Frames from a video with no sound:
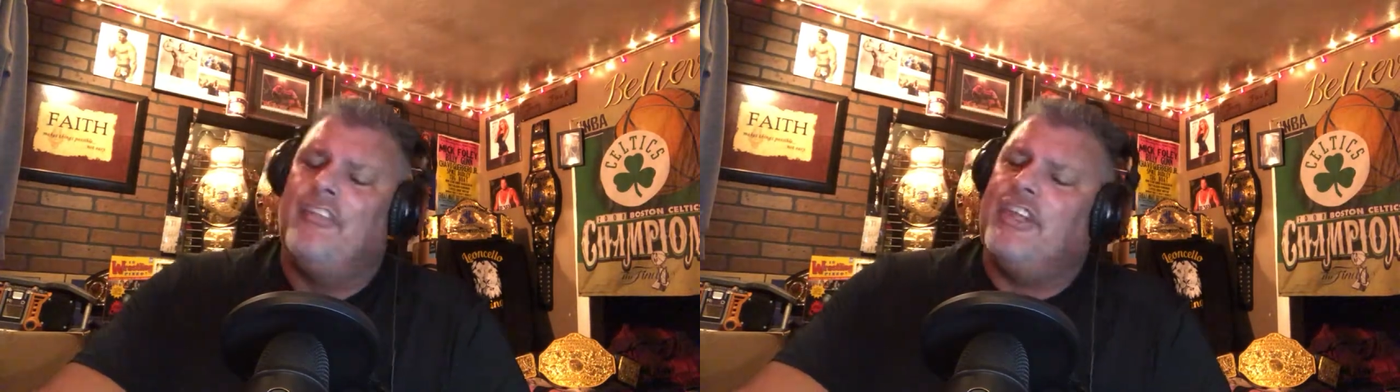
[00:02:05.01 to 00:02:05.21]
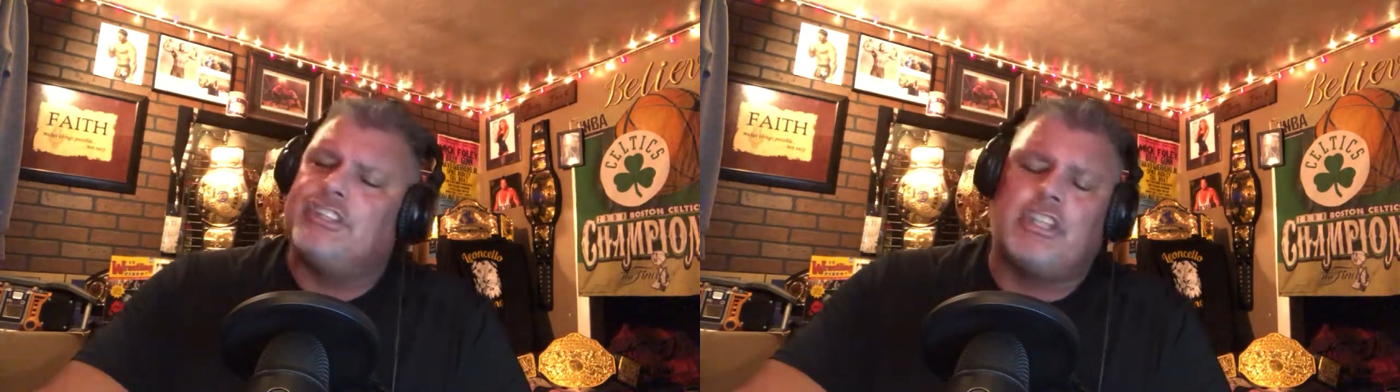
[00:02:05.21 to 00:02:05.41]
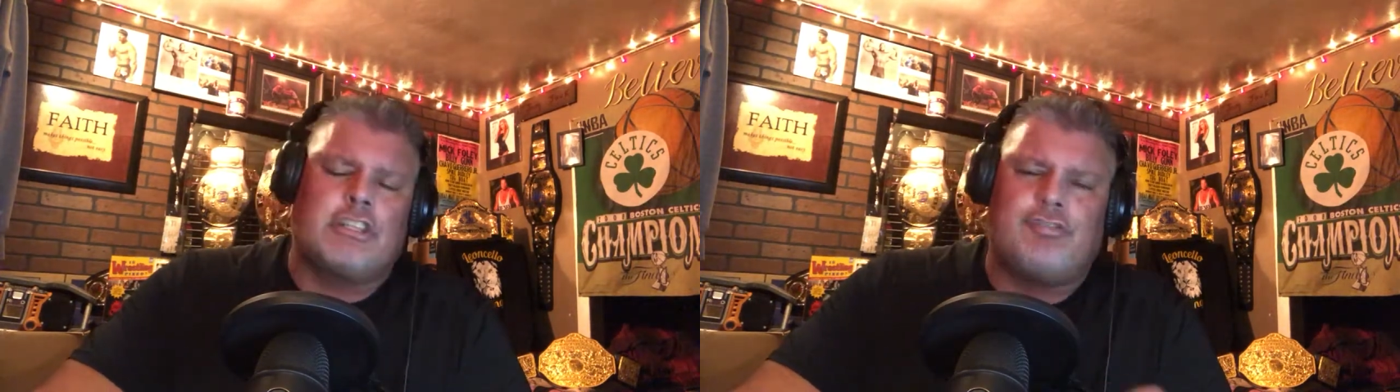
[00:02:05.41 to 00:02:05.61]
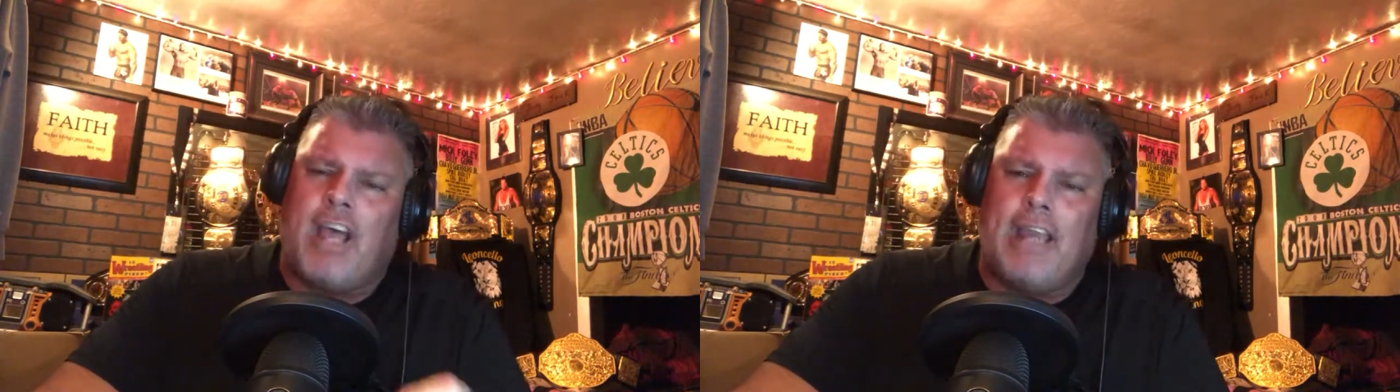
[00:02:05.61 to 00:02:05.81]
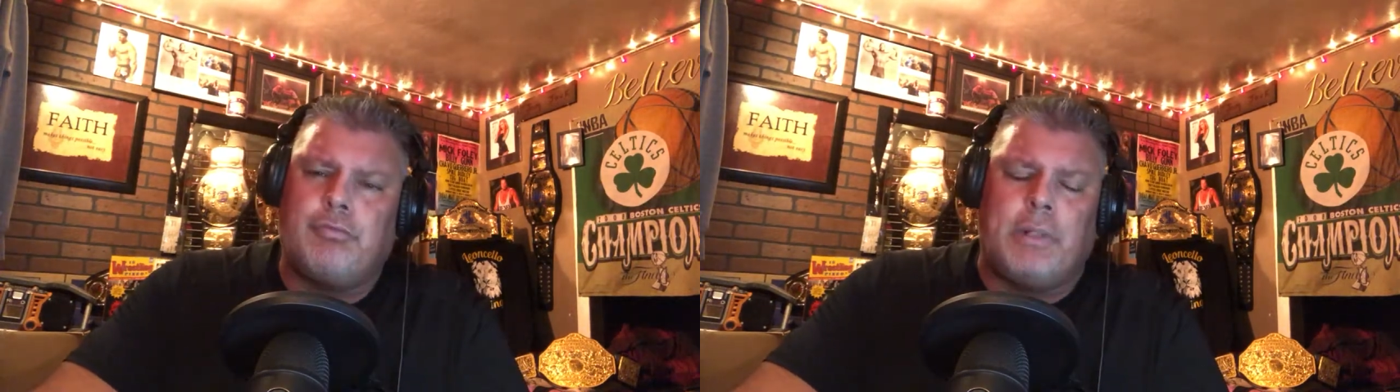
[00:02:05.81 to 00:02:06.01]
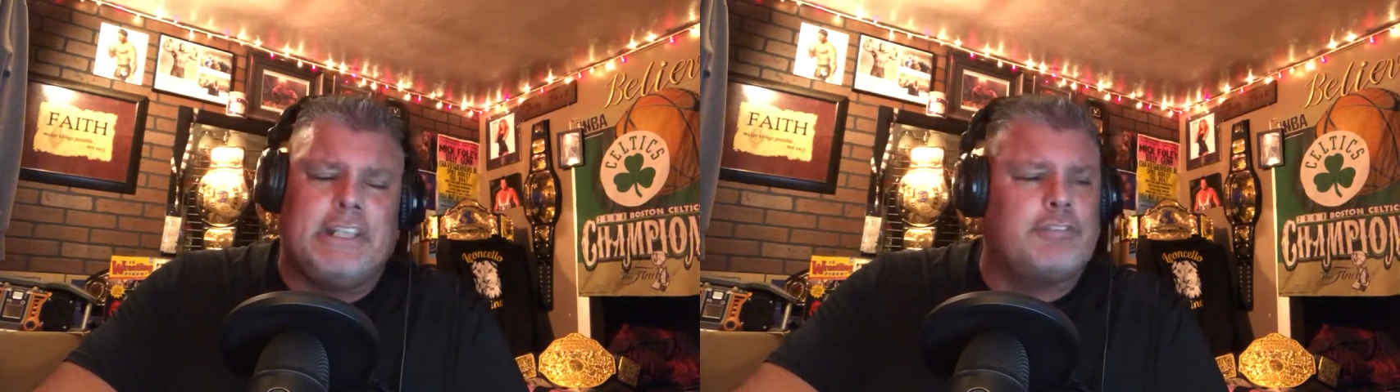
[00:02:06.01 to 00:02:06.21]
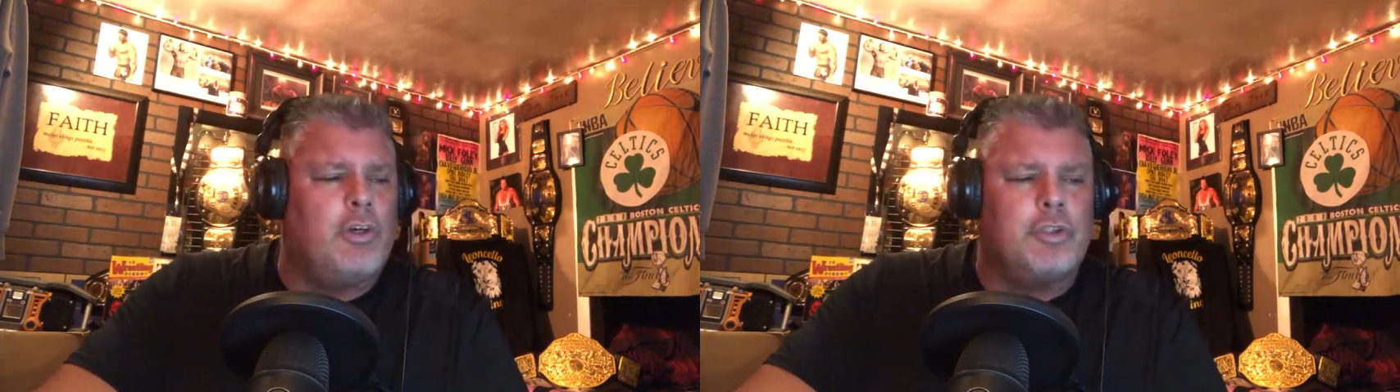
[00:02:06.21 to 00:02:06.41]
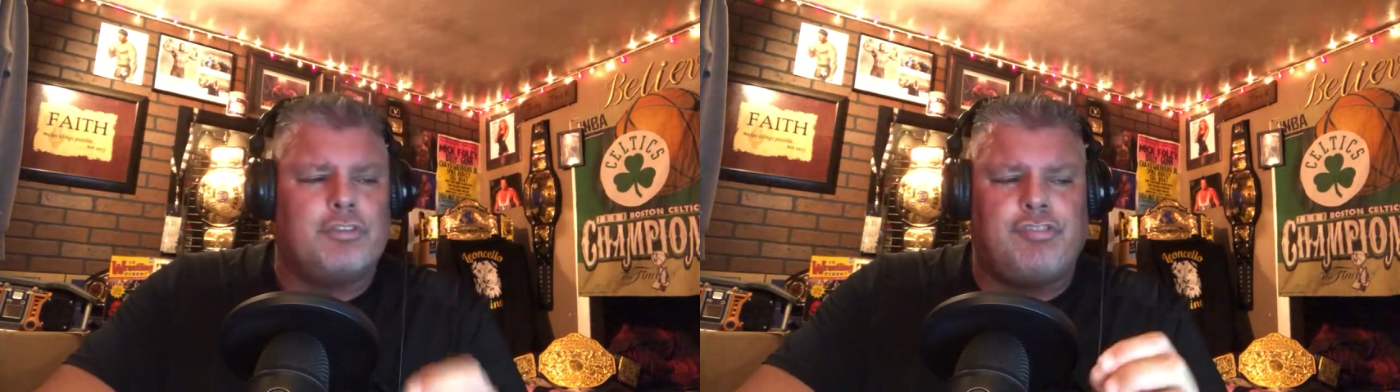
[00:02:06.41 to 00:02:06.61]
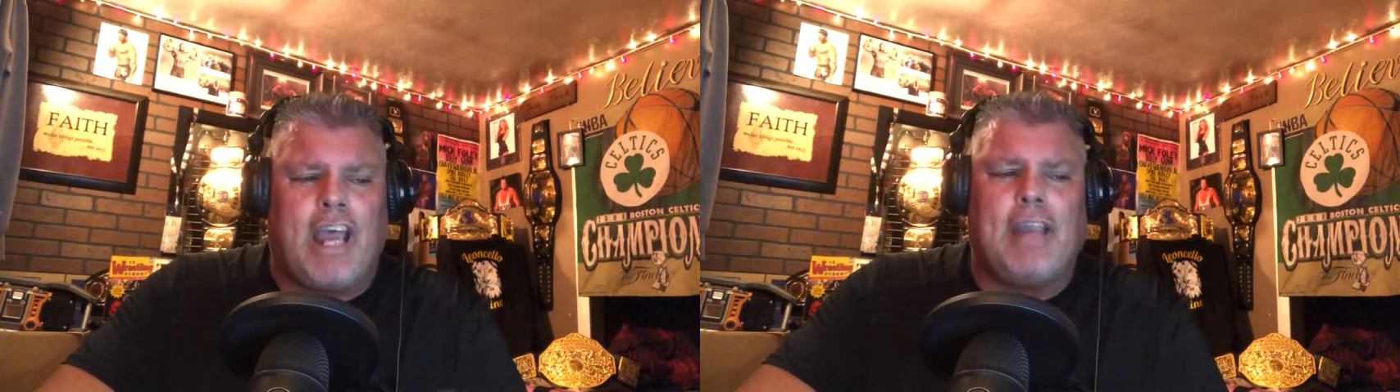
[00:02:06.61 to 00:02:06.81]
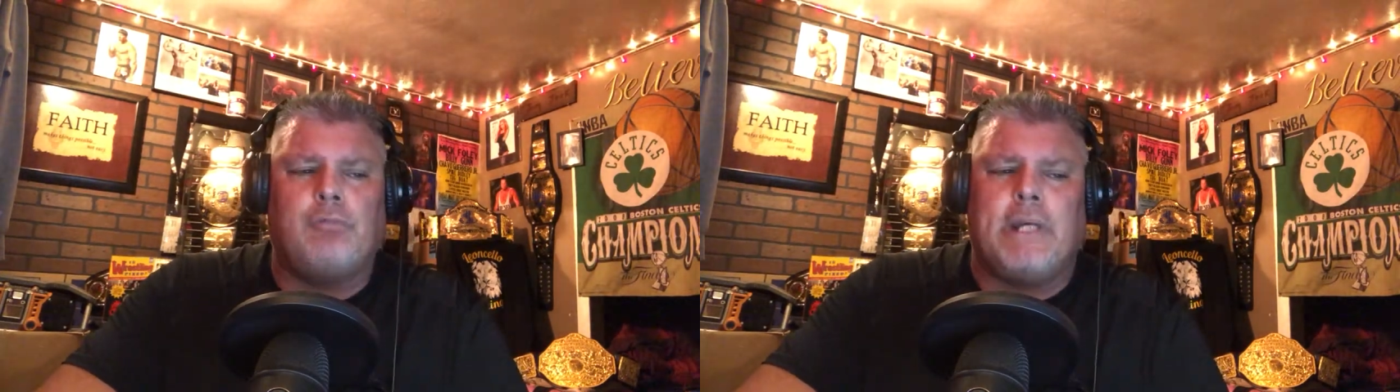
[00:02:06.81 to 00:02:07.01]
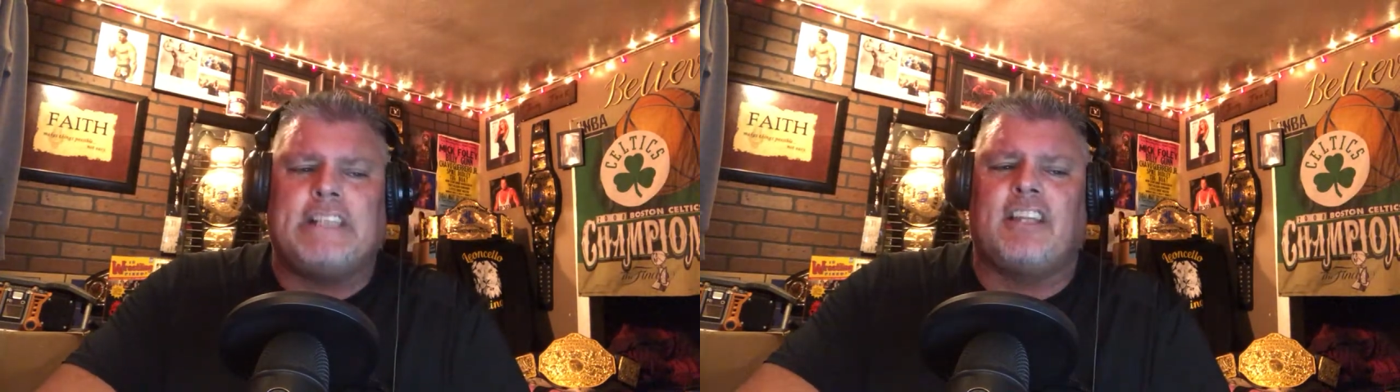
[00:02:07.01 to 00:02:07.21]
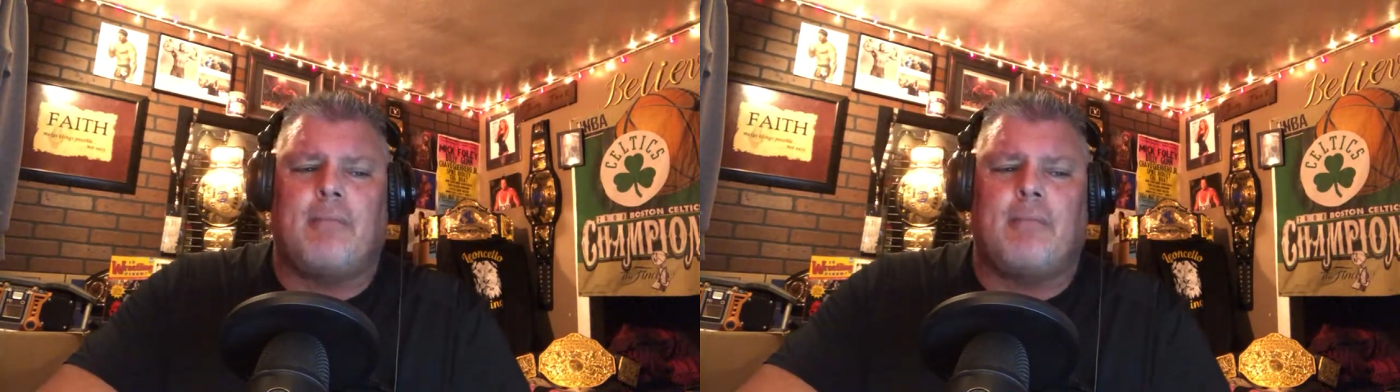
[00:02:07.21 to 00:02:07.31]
This is 5 weeks, folks. 5 weeks